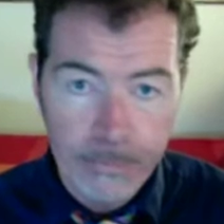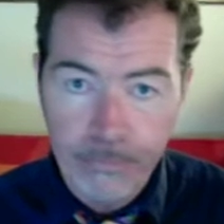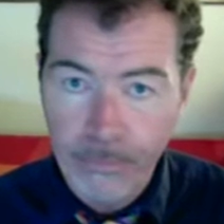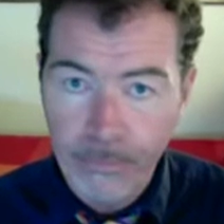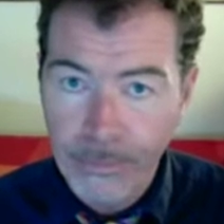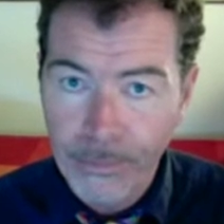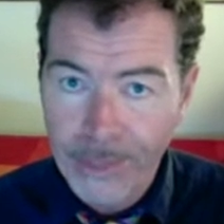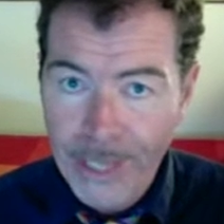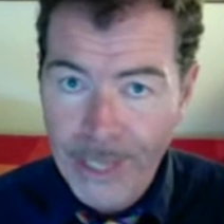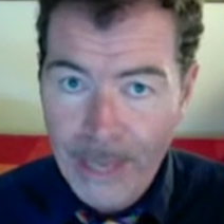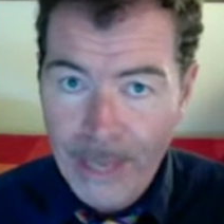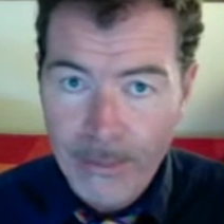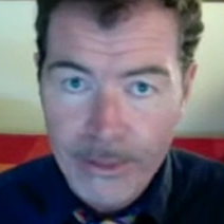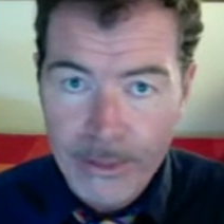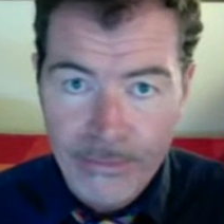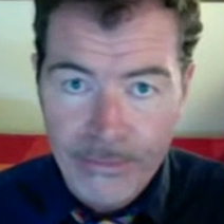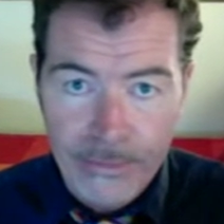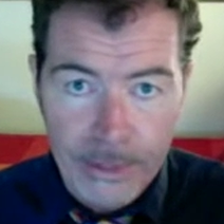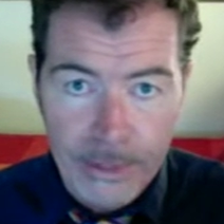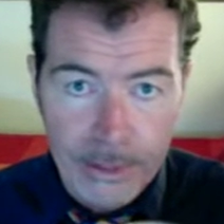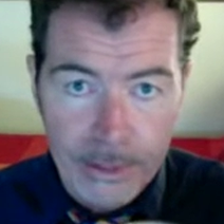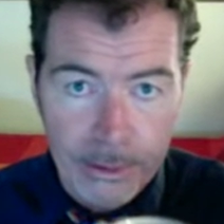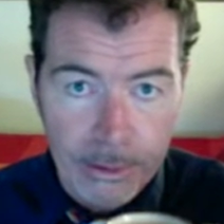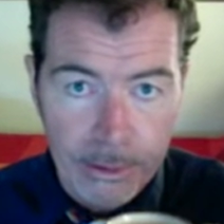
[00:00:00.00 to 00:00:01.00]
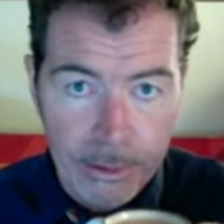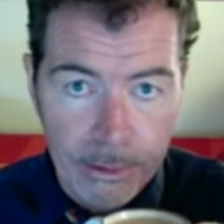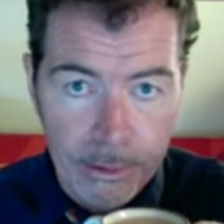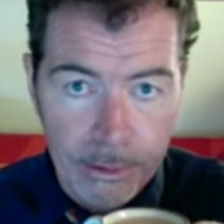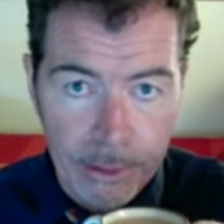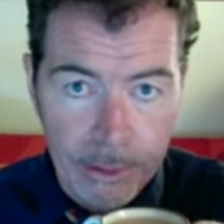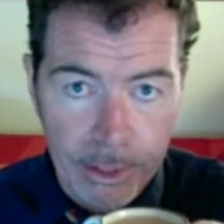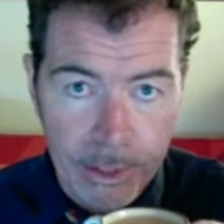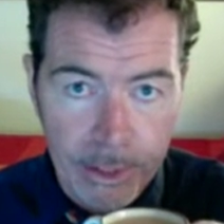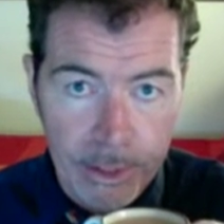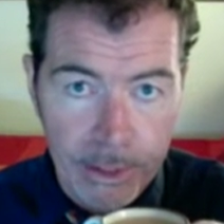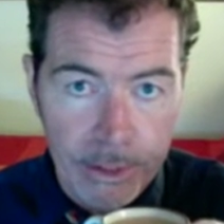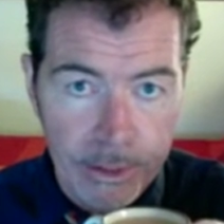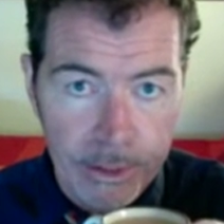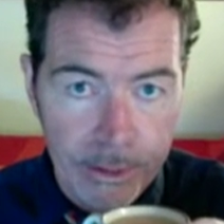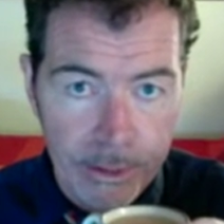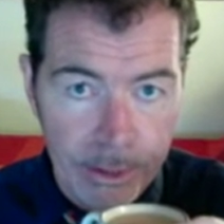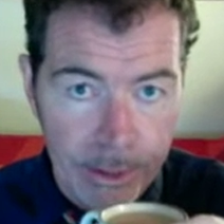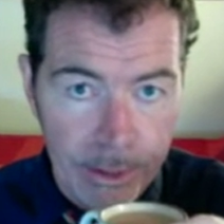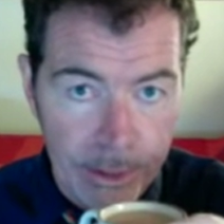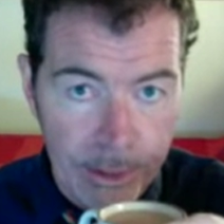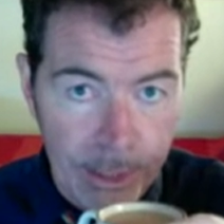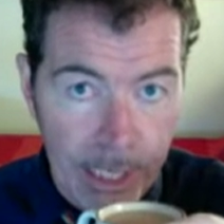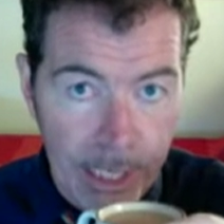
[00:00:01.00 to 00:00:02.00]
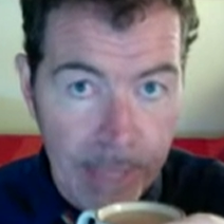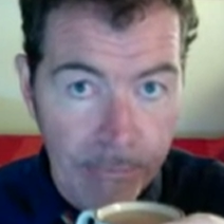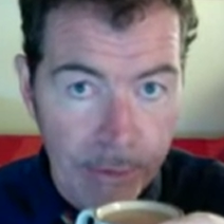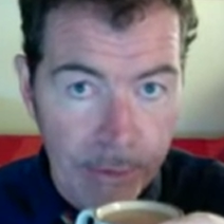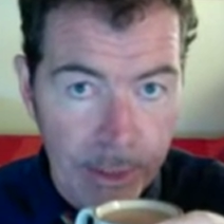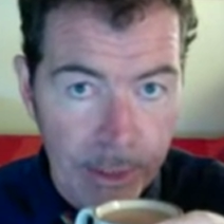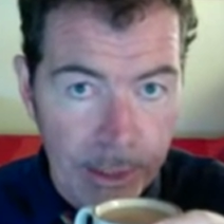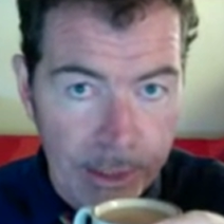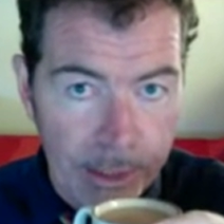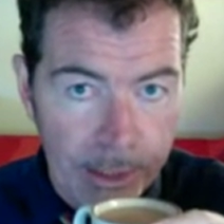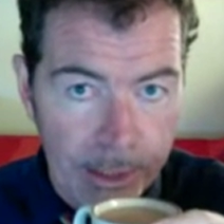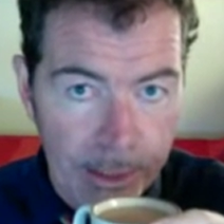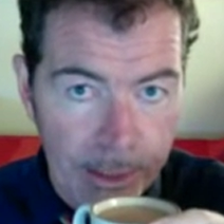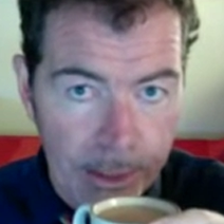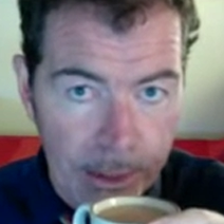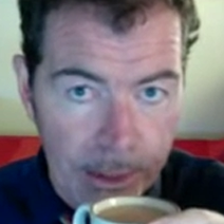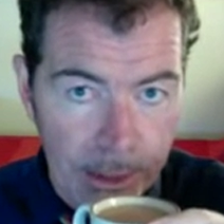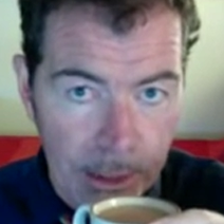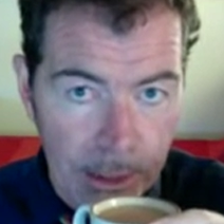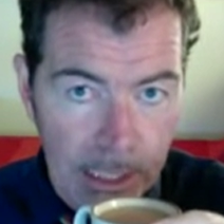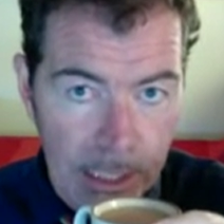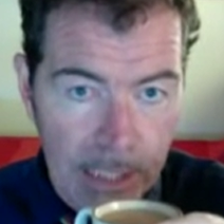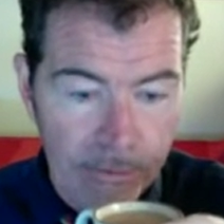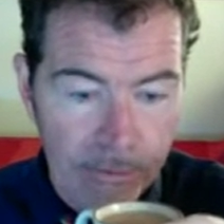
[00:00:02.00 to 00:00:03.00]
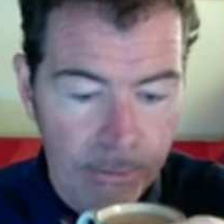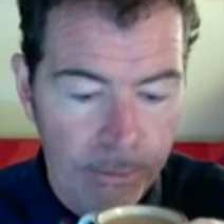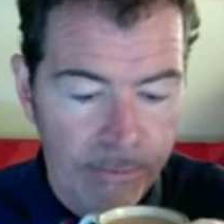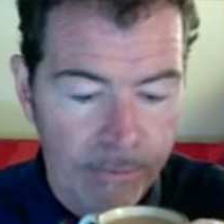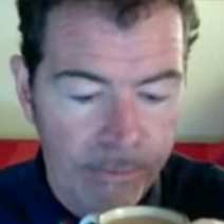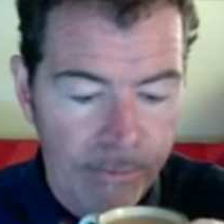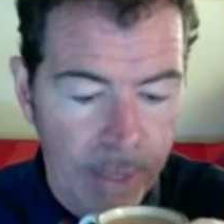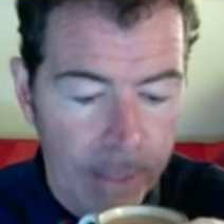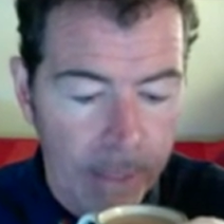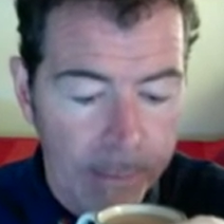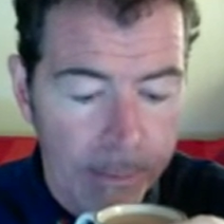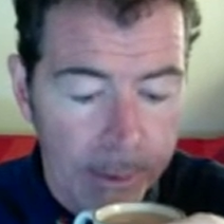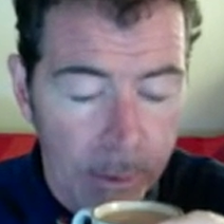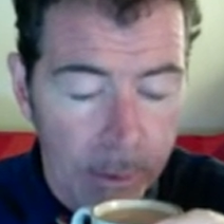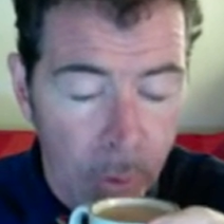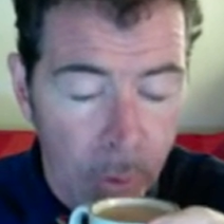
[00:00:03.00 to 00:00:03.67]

the atmosphere, the conditions are the same really in this classroom environment.